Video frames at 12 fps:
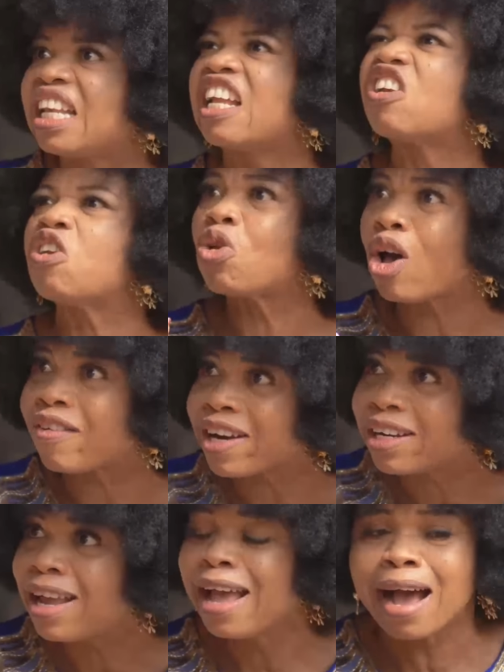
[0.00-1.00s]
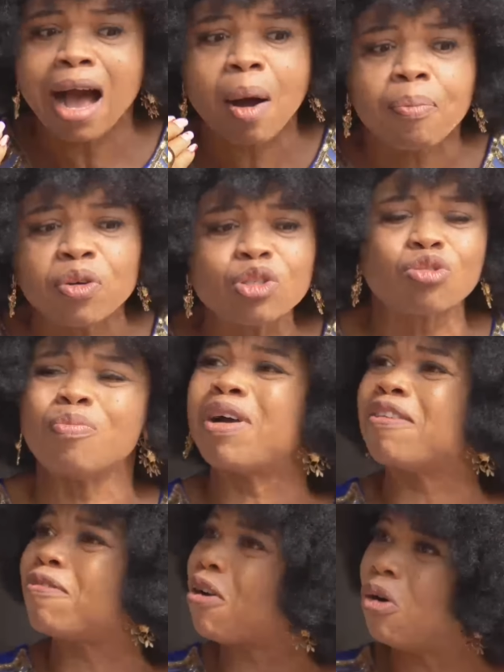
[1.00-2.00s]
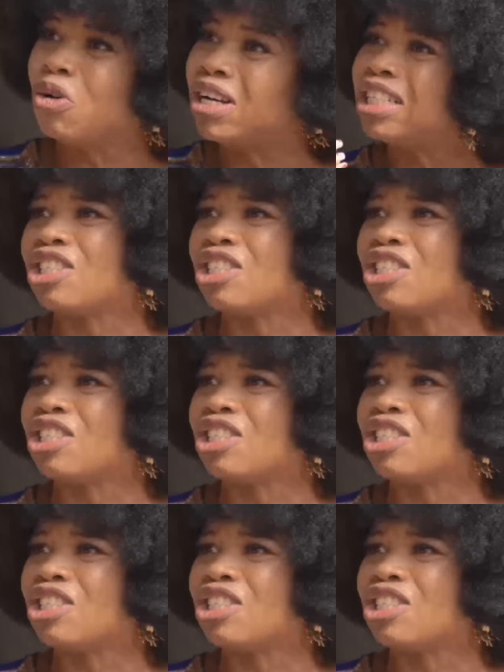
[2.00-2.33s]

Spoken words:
that nothing happened to my only